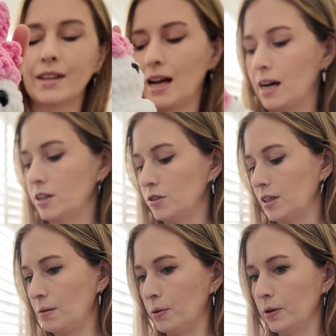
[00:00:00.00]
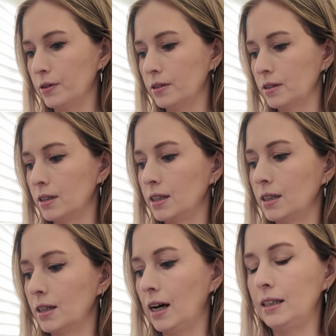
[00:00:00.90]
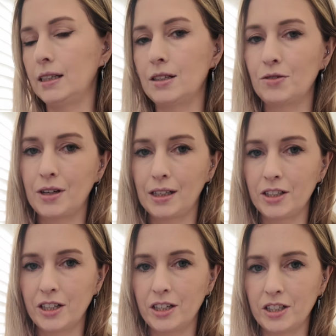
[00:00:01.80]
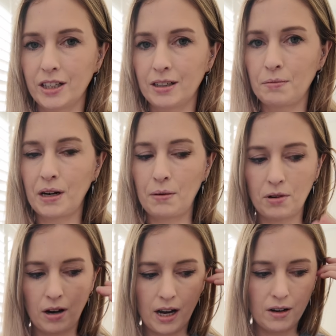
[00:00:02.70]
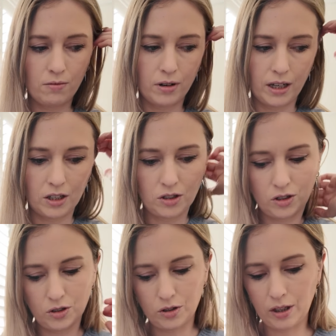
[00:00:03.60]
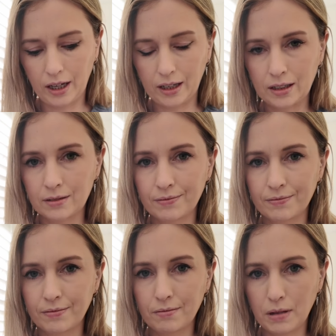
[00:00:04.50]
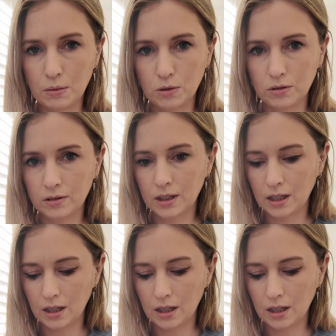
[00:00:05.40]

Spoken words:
how to do that bow unless I do color changing, but I'm kind of wanting to do like minimal.